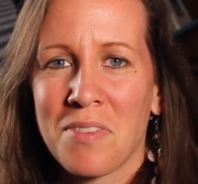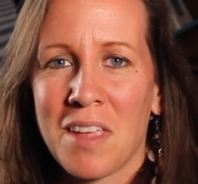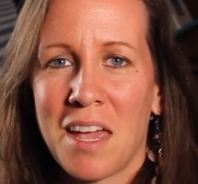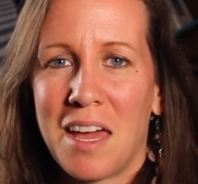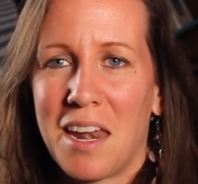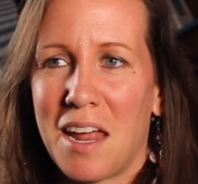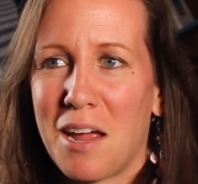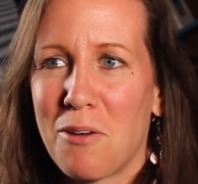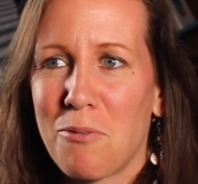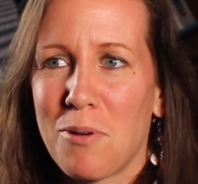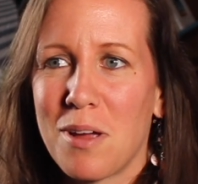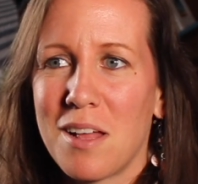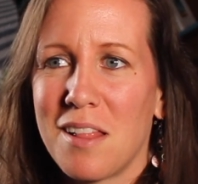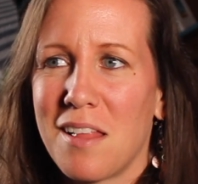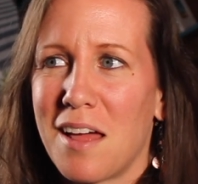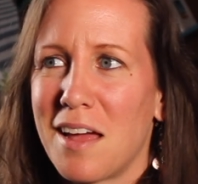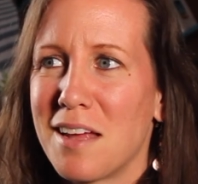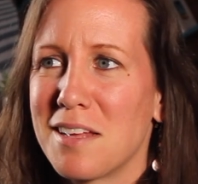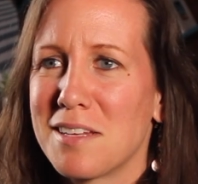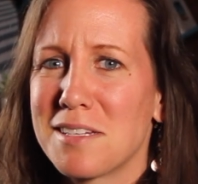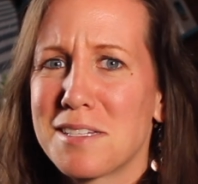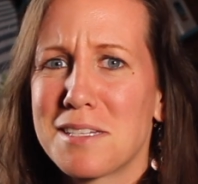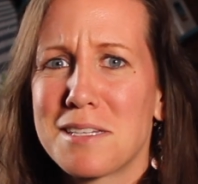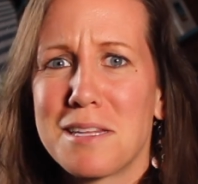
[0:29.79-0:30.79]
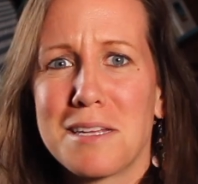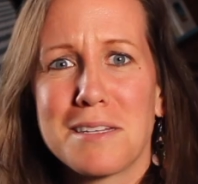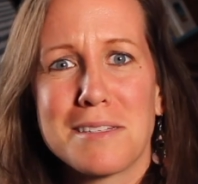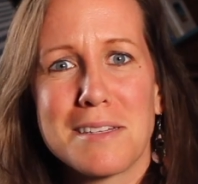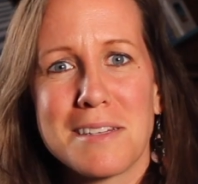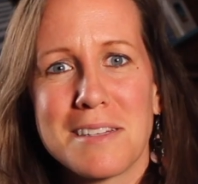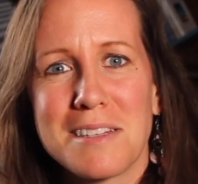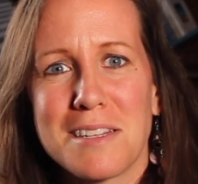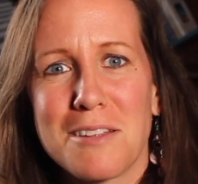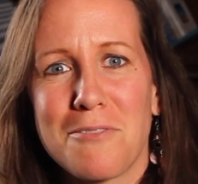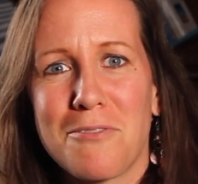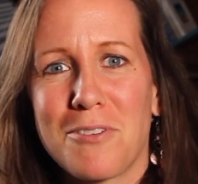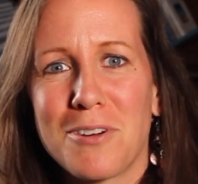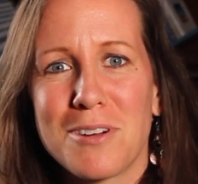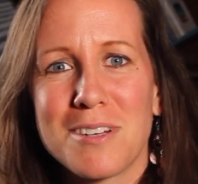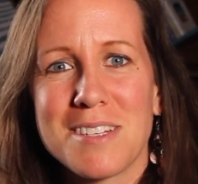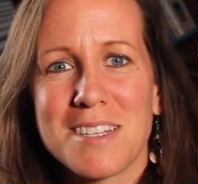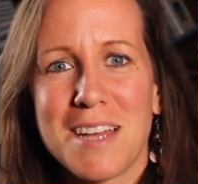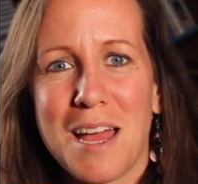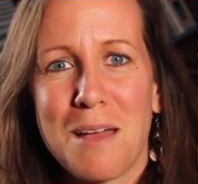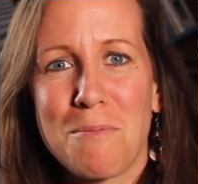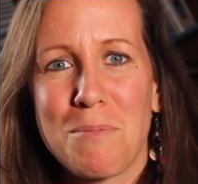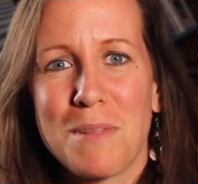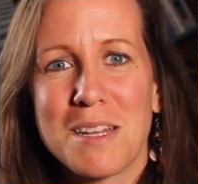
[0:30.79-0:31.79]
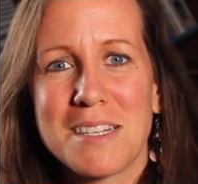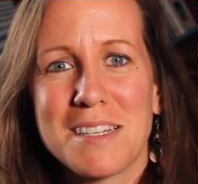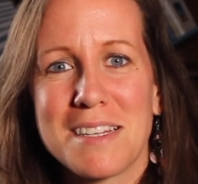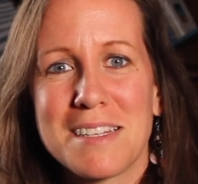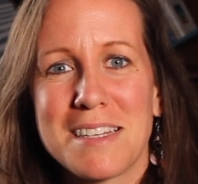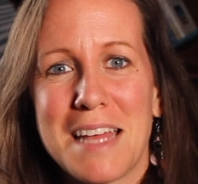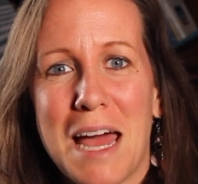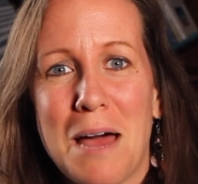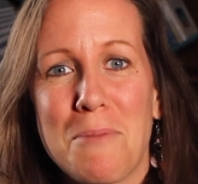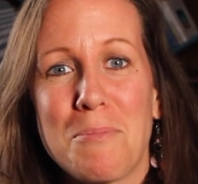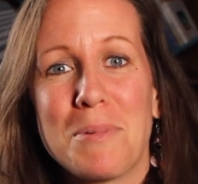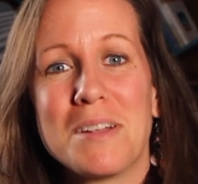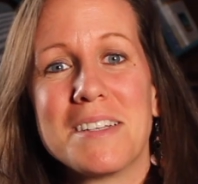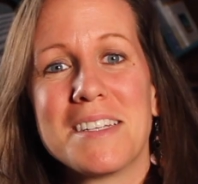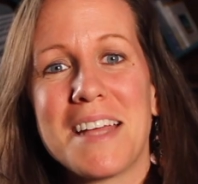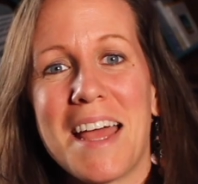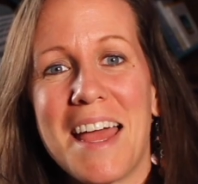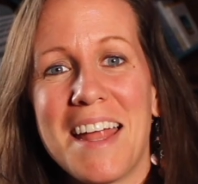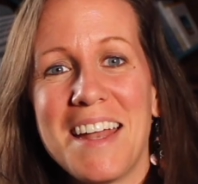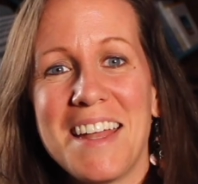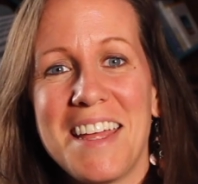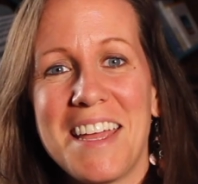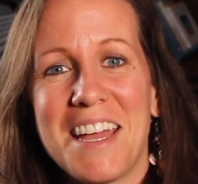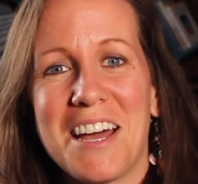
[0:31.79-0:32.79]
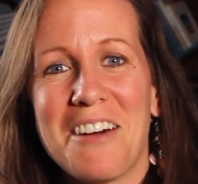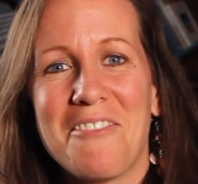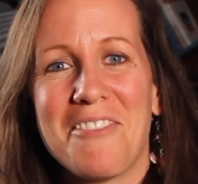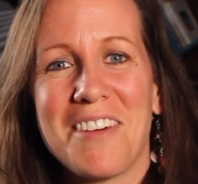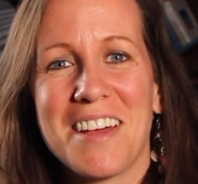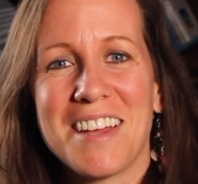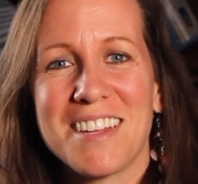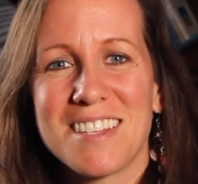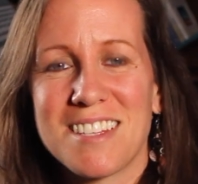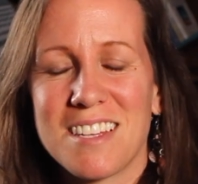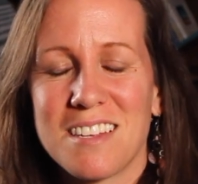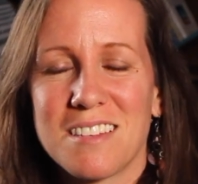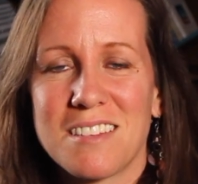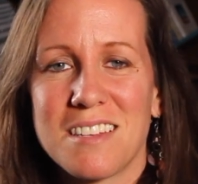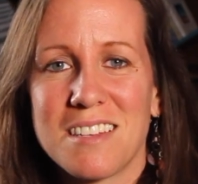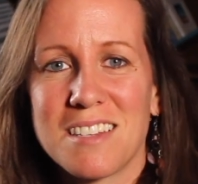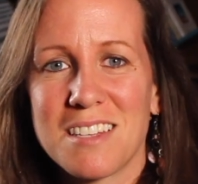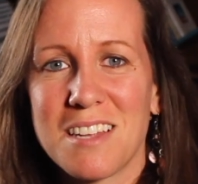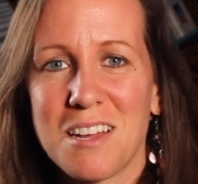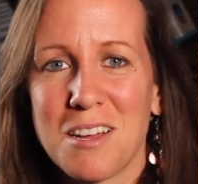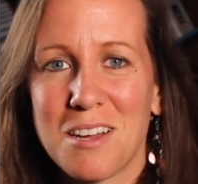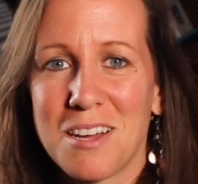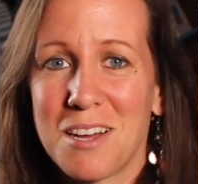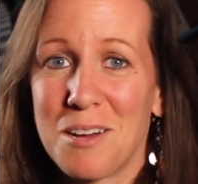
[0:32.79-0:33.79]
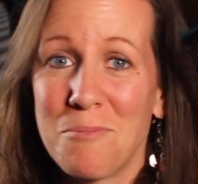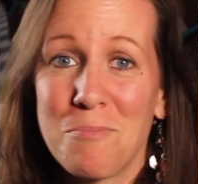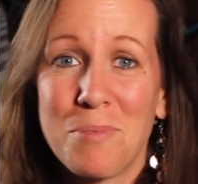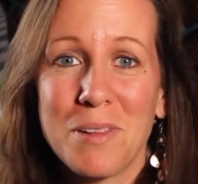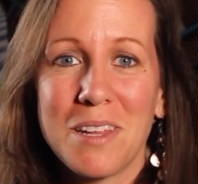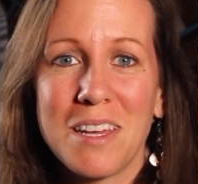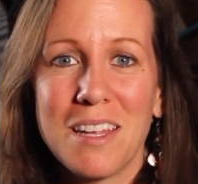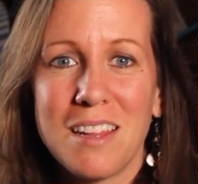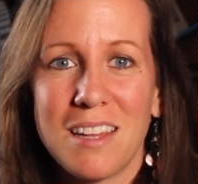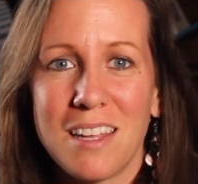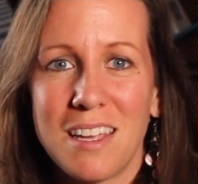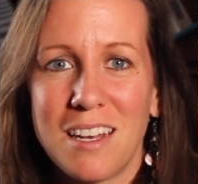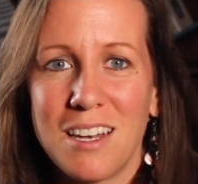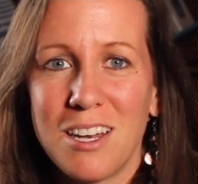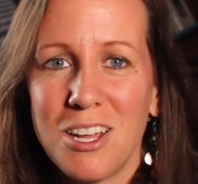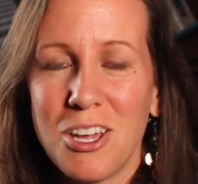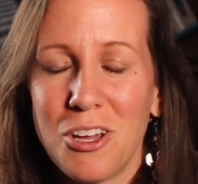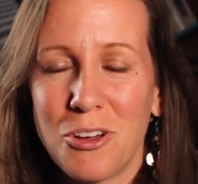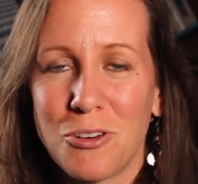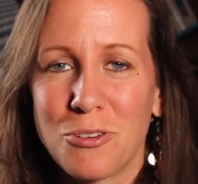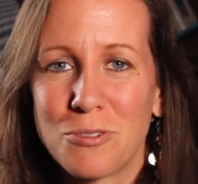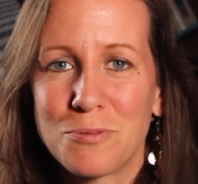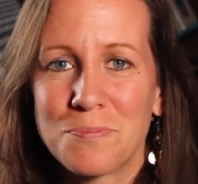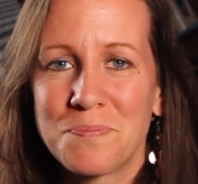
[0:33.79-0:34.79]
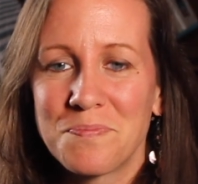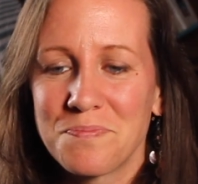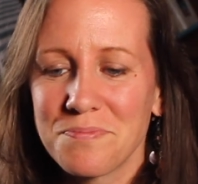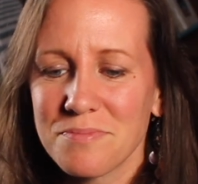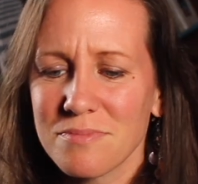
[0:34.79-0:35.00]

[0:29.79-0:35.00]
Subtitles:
And I realized this is the first time this has happened to any of us. This is completely new.